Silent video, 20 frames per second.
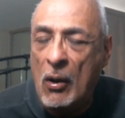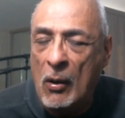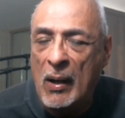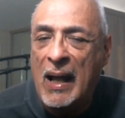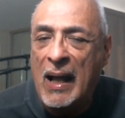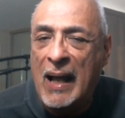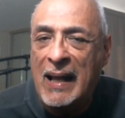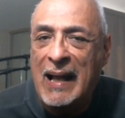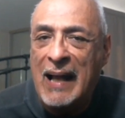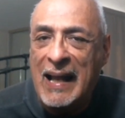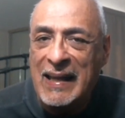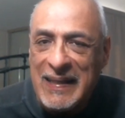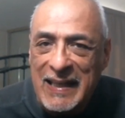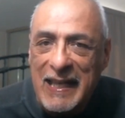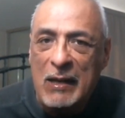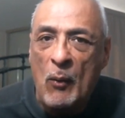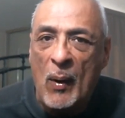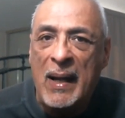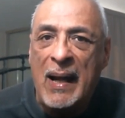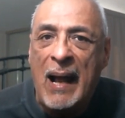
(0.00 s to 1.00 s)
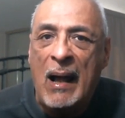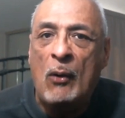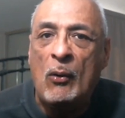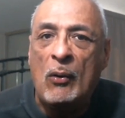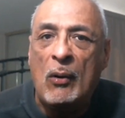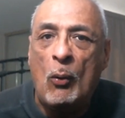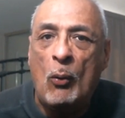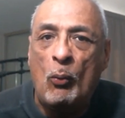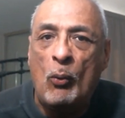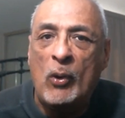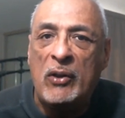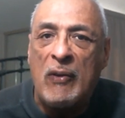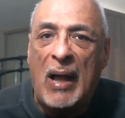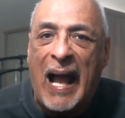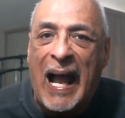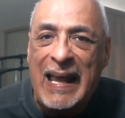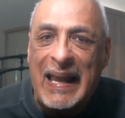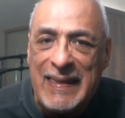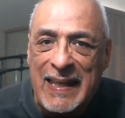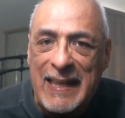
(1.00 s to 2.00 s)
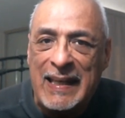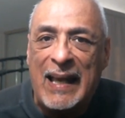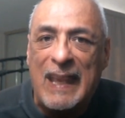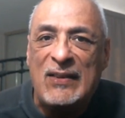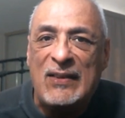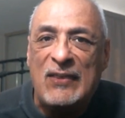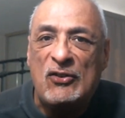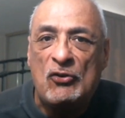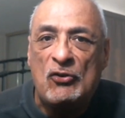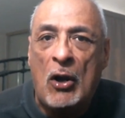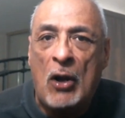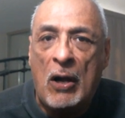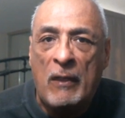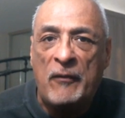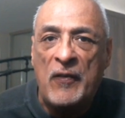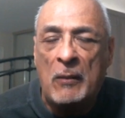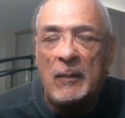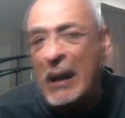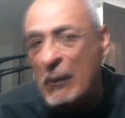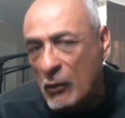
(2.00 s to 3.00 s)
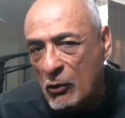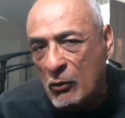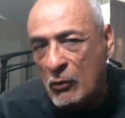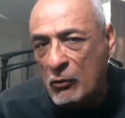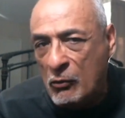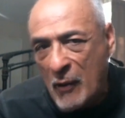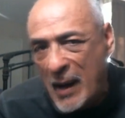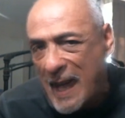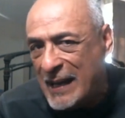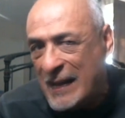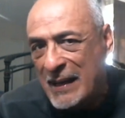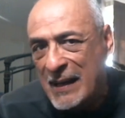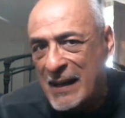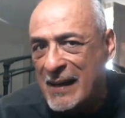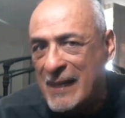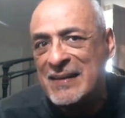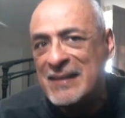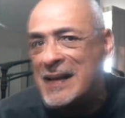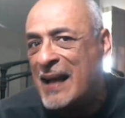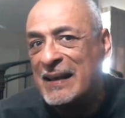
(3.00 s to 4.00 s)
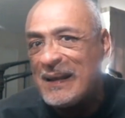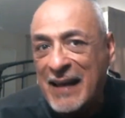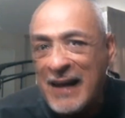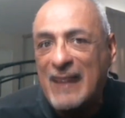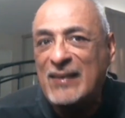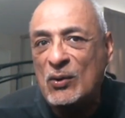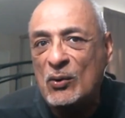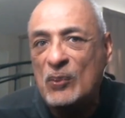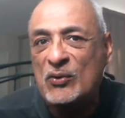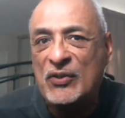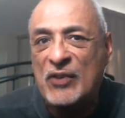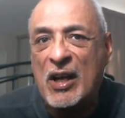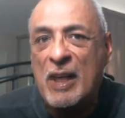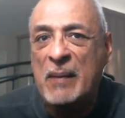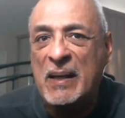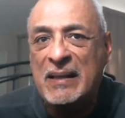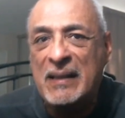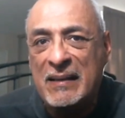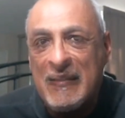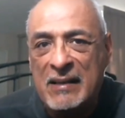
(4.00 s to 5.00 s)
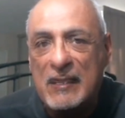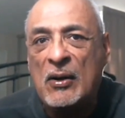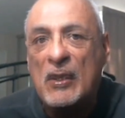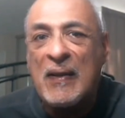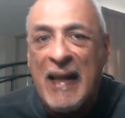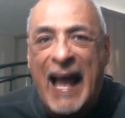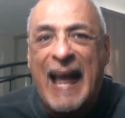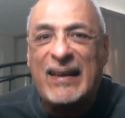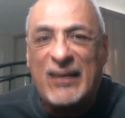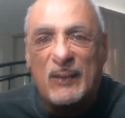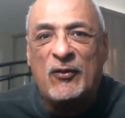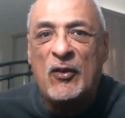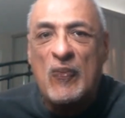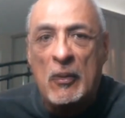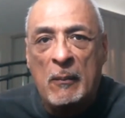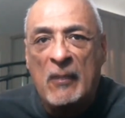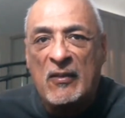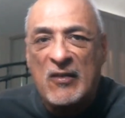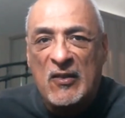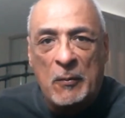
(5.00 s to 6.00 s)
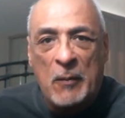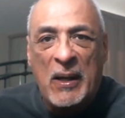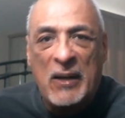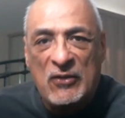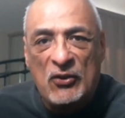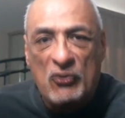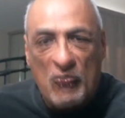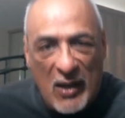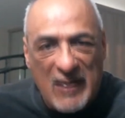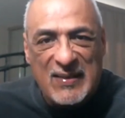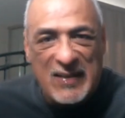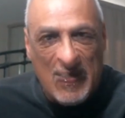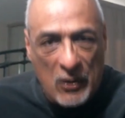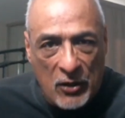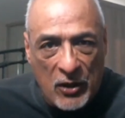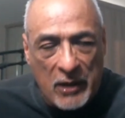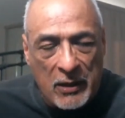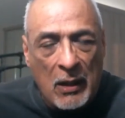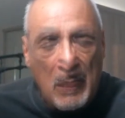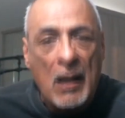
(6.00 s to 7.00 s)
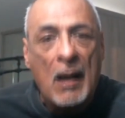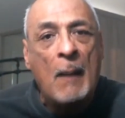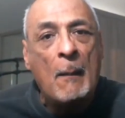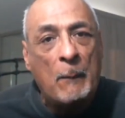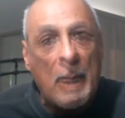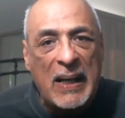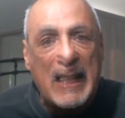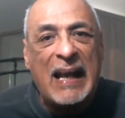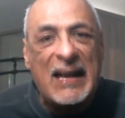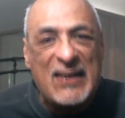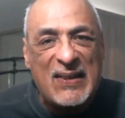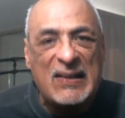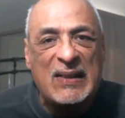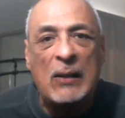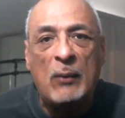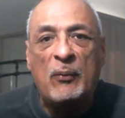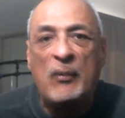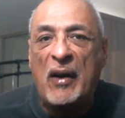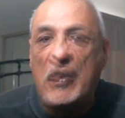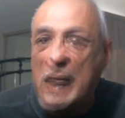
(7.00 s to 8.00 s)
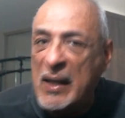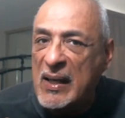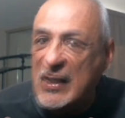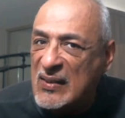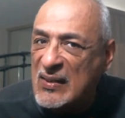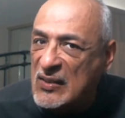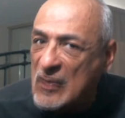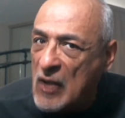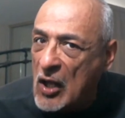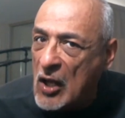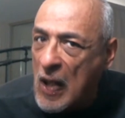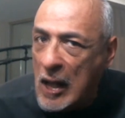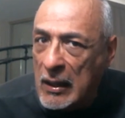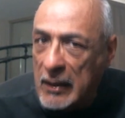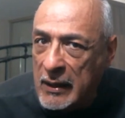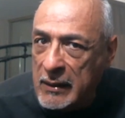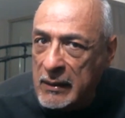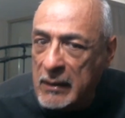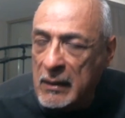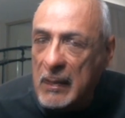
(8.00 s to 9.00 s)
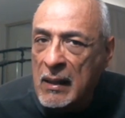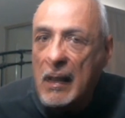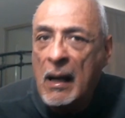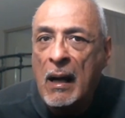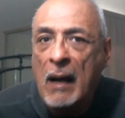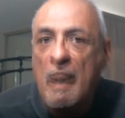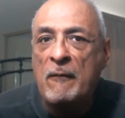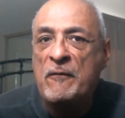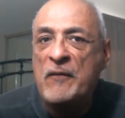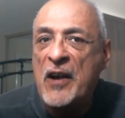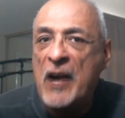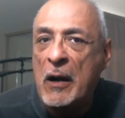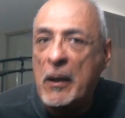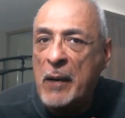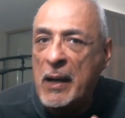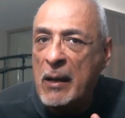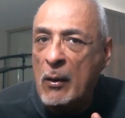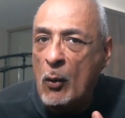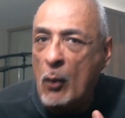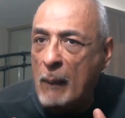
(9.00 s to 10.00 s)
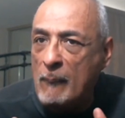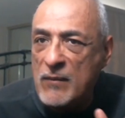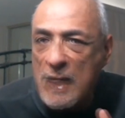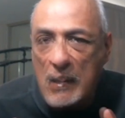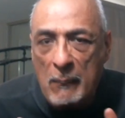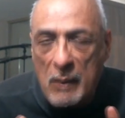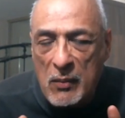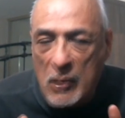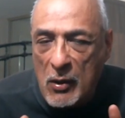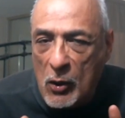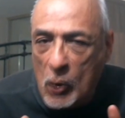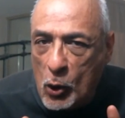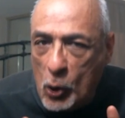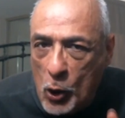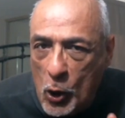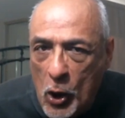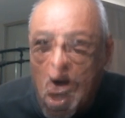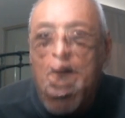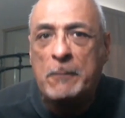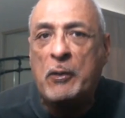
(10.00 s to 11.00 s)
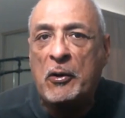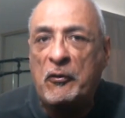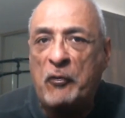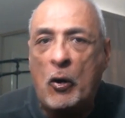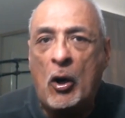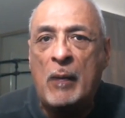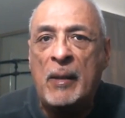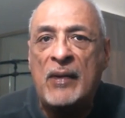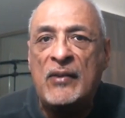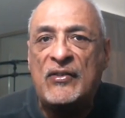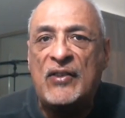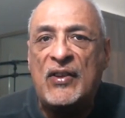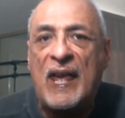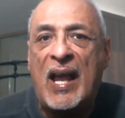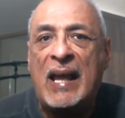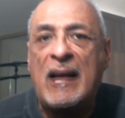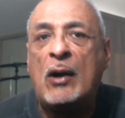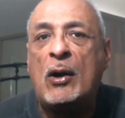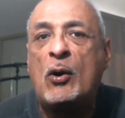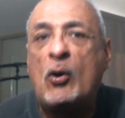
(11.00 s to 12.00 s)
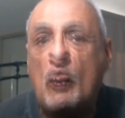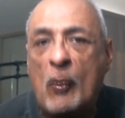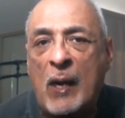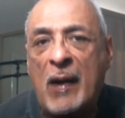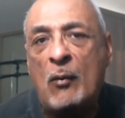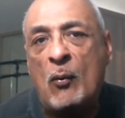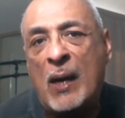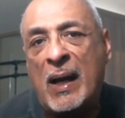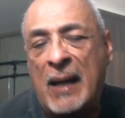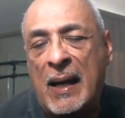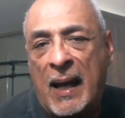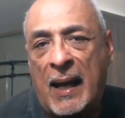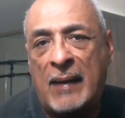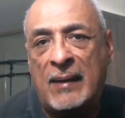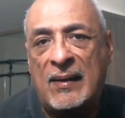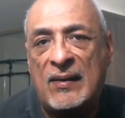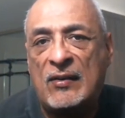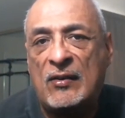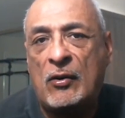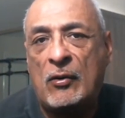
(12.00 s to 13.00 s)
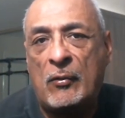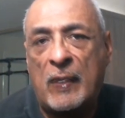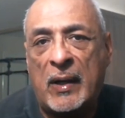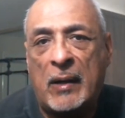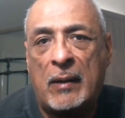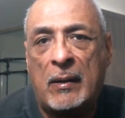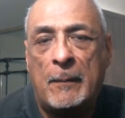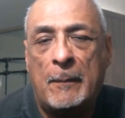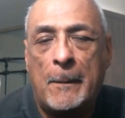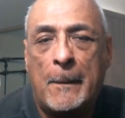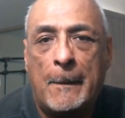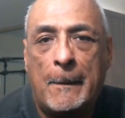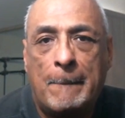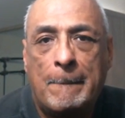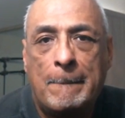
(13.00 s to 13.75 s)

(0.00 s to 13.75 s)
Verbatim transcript: no, I, I think he went out with I think a strong film. Now, granted, it's not Guess Who's Coming to Dinner, last film of Spencer Tracy, good, but right. it's still very solid, a very good performance, and a great way to end his career.